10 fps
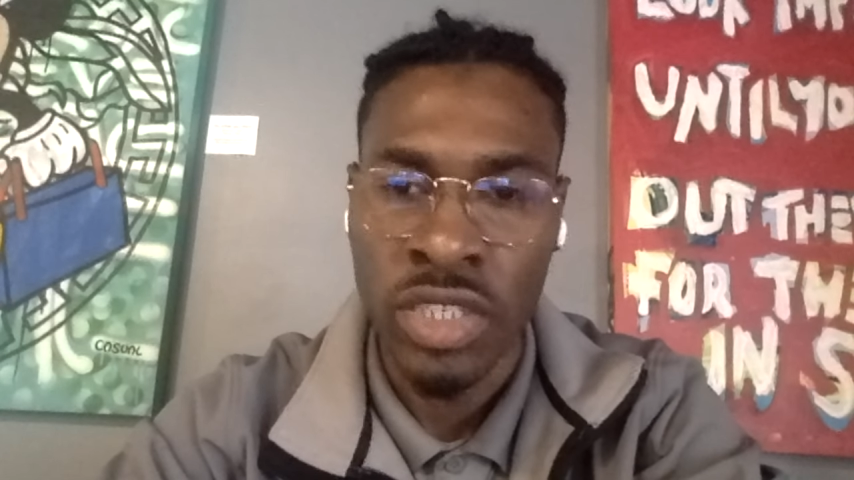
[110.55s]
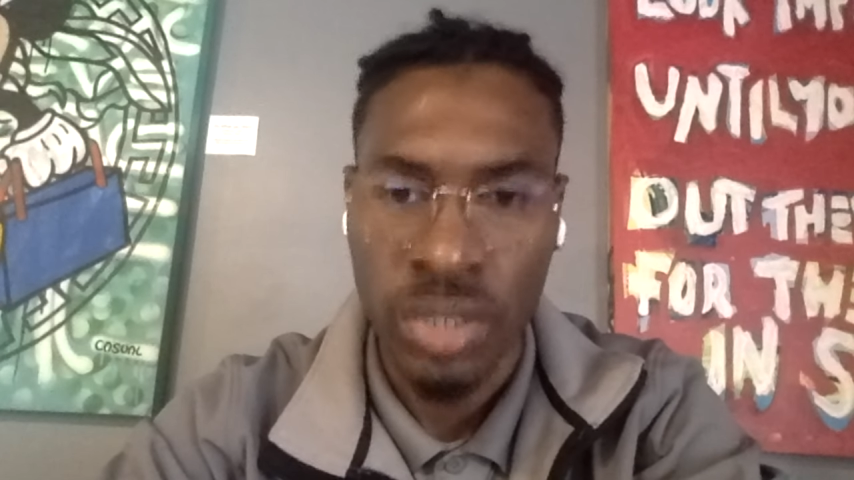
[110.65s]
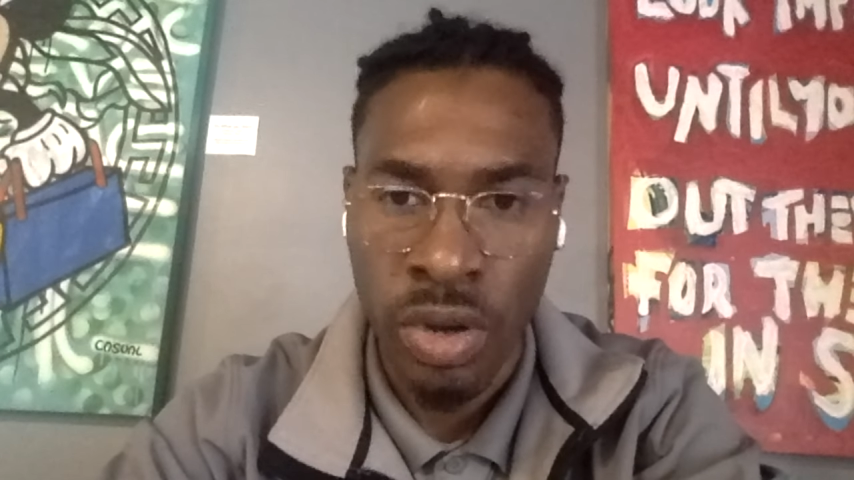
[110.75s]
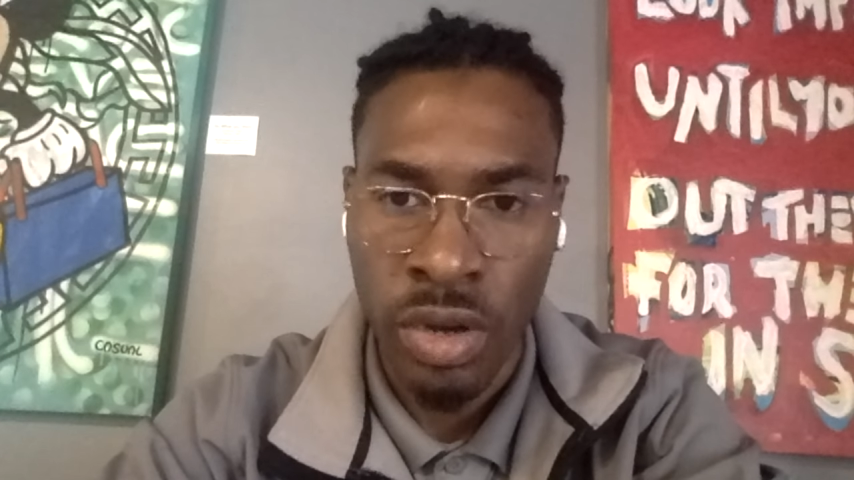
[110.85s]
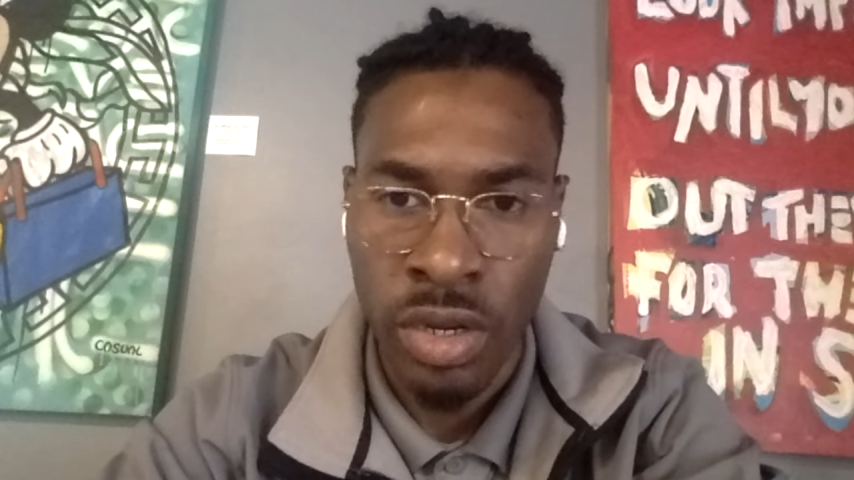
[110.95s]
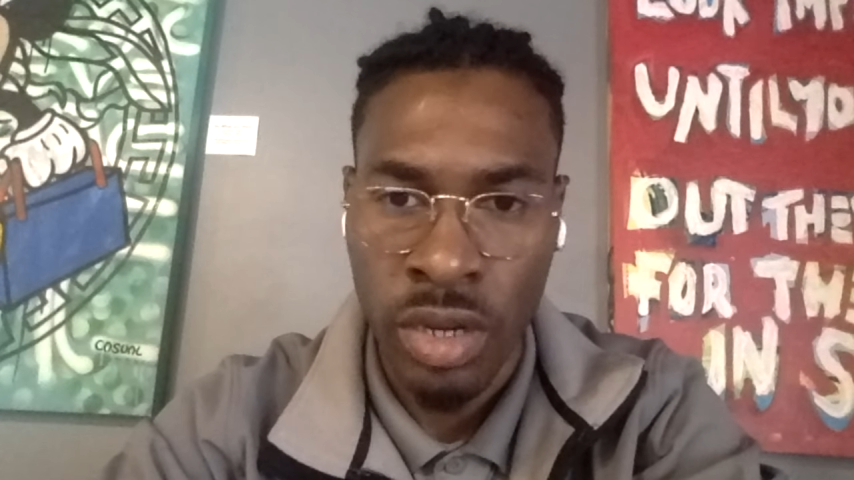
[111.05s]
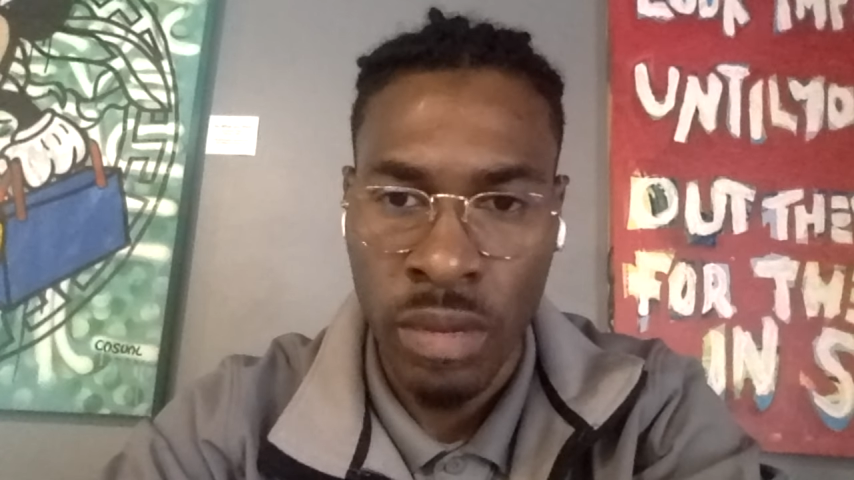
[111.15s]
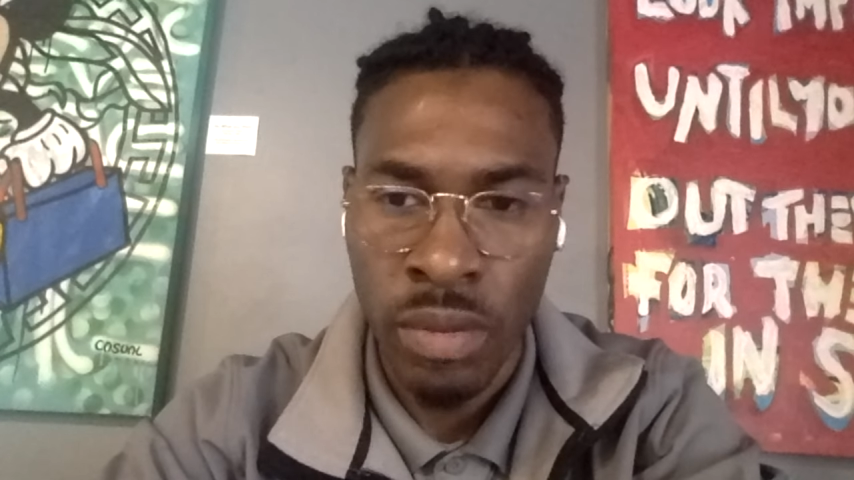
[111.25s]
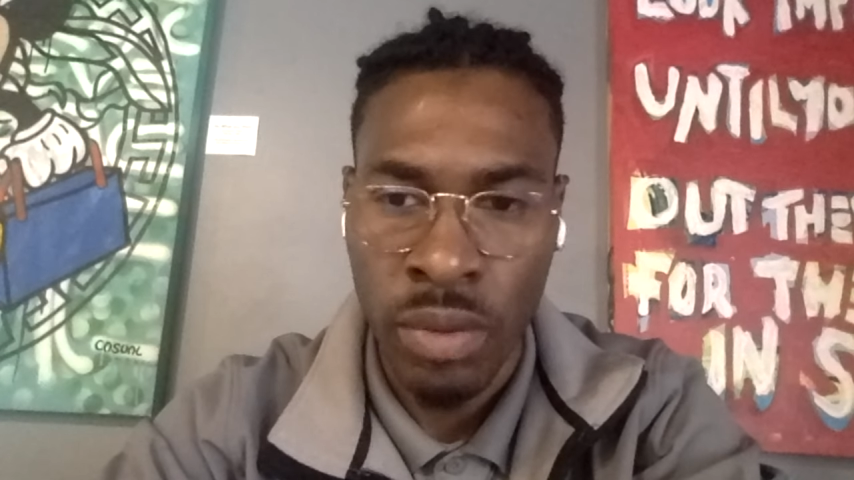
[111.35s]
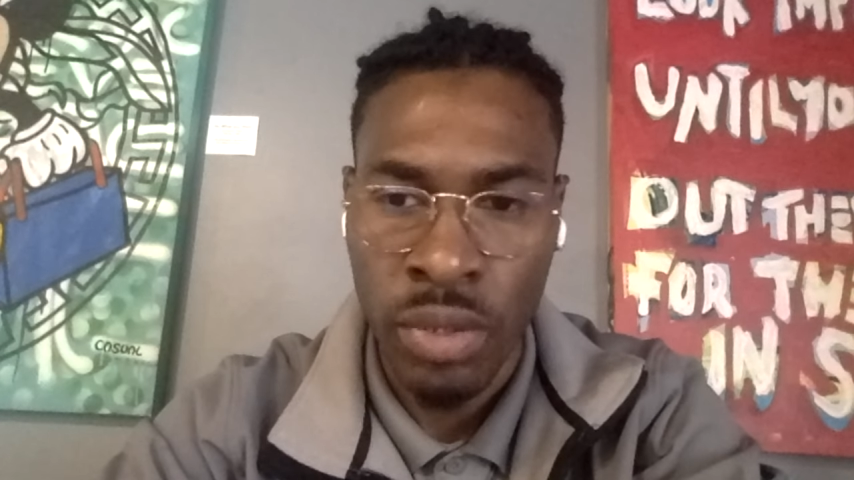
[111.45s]
start
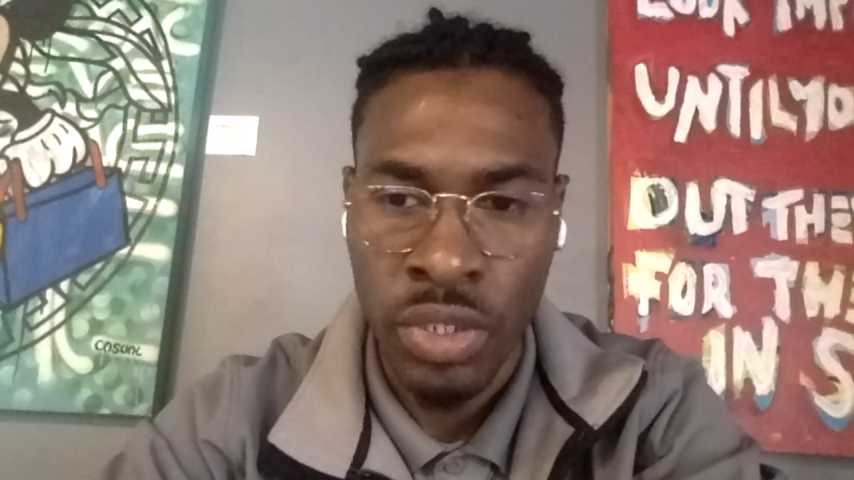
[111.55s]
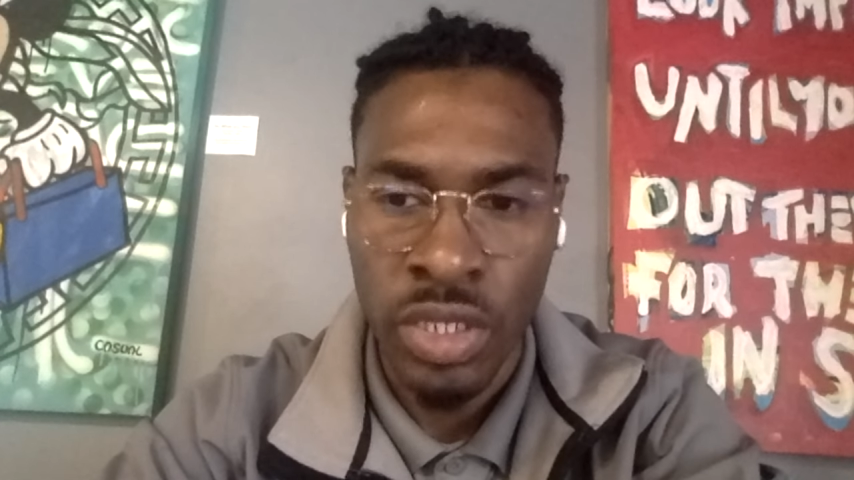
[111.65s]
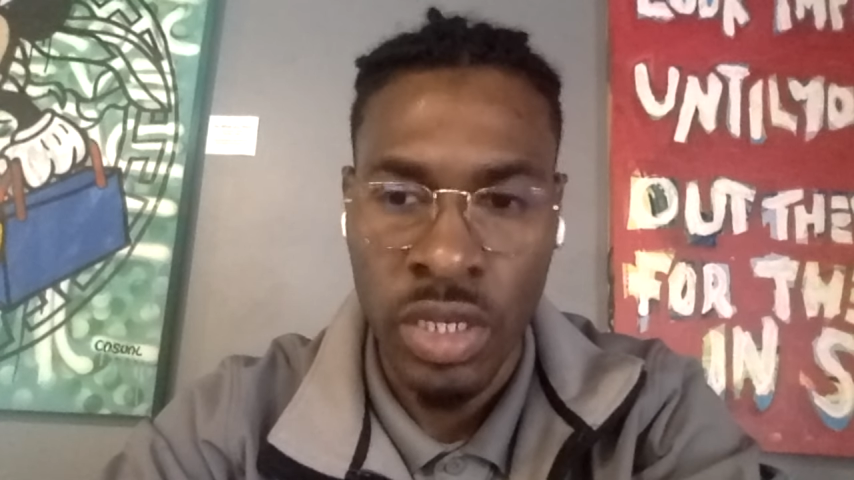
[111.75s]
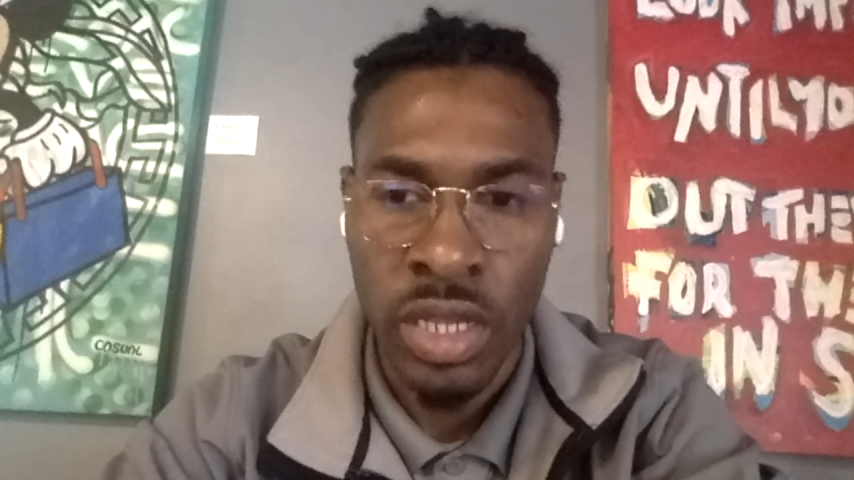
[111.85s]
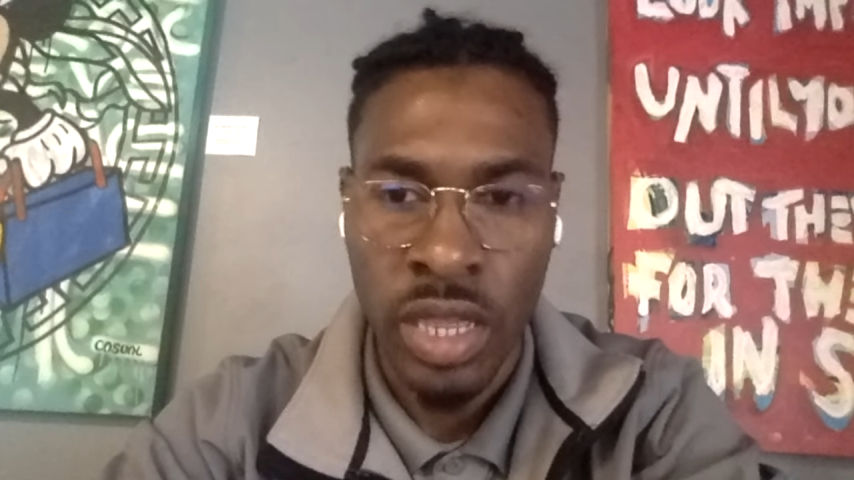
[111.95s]
portion,